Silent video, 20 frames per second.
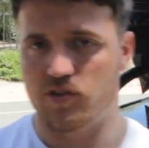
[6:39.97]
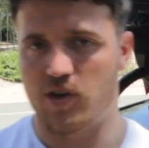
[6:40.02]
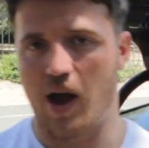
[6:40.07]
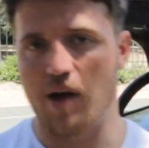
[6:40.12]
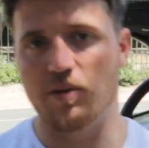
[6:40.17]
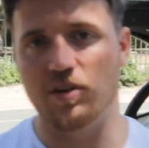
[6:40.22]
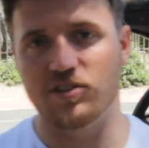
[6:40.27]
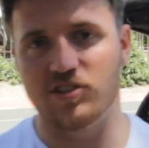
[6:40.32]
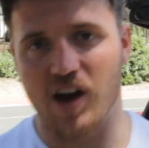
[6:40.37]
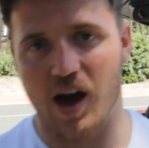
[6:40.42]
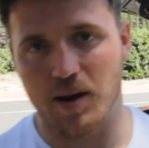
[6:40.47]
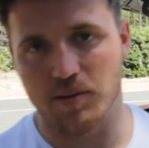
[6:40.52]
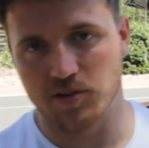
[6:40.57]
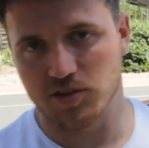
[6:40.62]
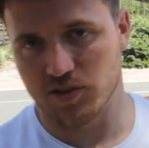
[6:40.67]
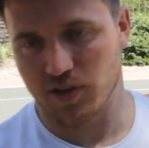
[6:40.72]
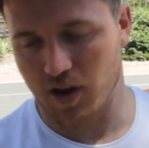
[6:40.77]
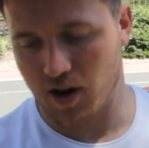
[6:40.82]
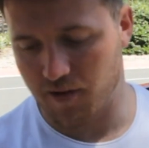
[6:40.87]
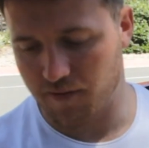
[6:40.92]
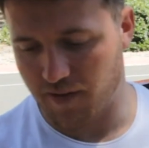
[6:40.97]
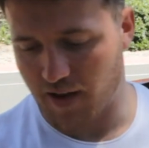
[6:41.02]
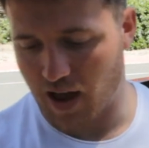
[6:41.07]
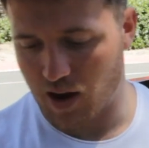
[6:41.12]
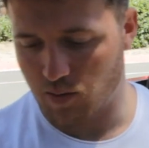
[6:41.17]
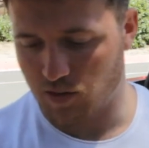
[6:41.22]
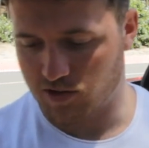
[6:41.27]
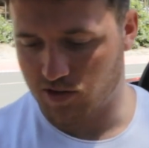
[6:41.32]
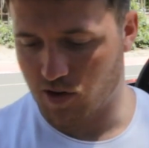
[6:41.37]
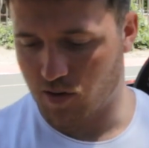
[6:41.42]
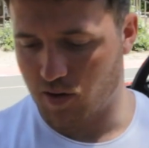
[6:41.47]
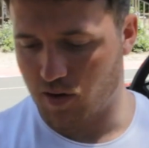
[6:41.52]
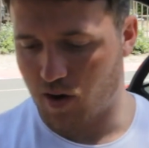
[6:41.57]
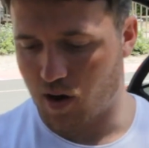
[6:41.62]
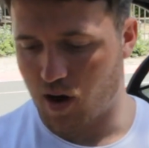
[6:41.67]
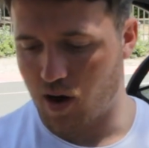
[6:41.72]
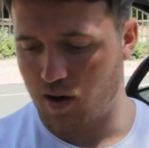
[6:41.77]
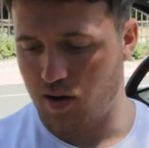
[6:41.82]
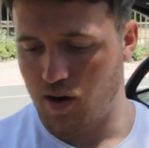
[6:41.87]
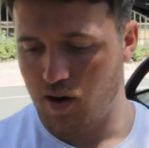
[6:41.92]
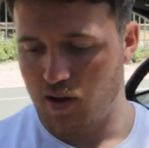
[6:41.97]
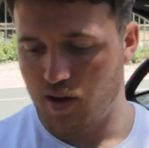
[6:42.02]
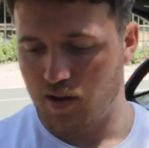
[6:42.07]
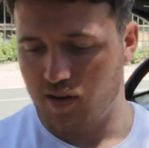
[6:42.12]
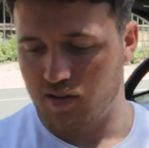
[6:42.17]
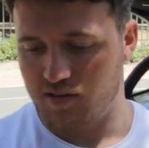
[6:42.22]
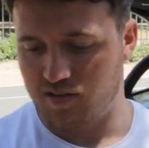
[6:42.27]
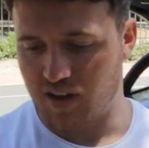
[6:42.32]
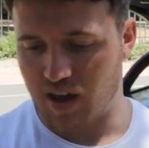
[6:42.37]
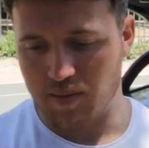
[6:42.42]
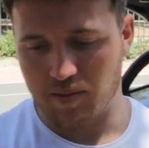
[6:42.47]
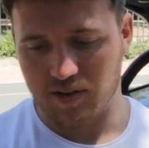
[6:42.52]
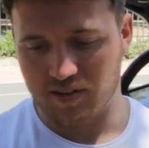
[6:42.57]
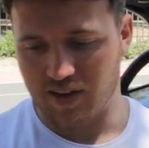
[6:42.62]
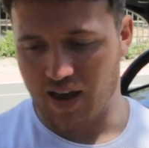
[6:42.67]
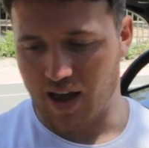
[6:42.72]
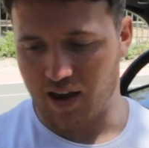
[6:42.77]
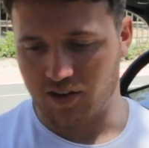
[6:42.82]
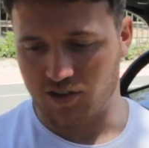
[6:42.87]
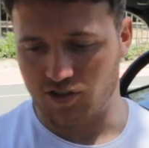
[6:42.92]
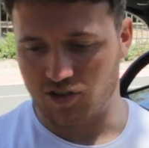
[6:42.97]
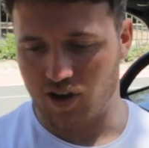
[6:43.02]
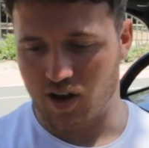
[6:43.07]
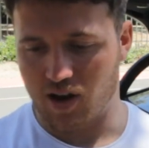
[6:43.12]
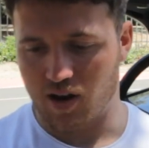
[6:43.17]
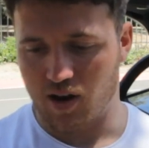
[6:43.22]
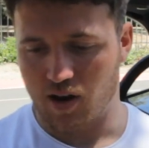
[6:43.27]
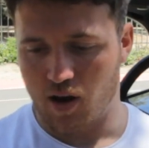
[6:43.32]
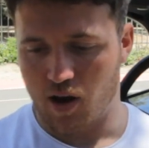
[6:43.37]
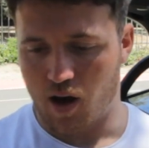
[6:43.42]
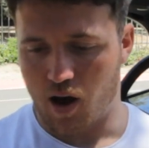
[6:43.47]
So I reach out and just clarifying what's going on, same exact shit.